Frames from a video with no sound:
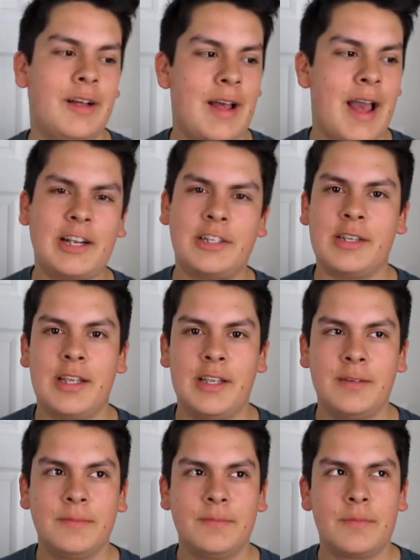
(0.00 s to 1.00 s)
Actually,
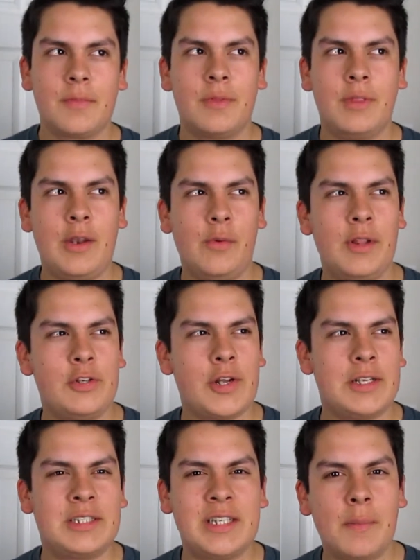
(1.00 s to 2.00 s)
didn't really try
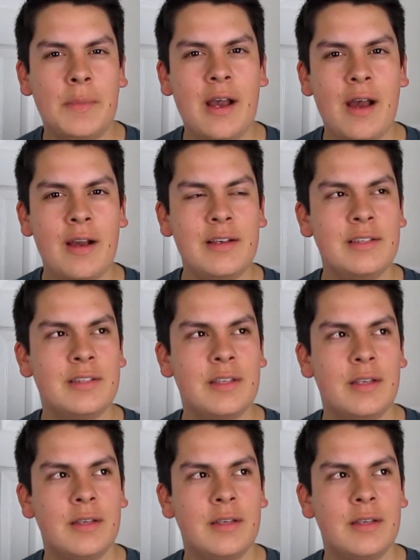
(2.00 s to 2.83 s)
to sell me hugs.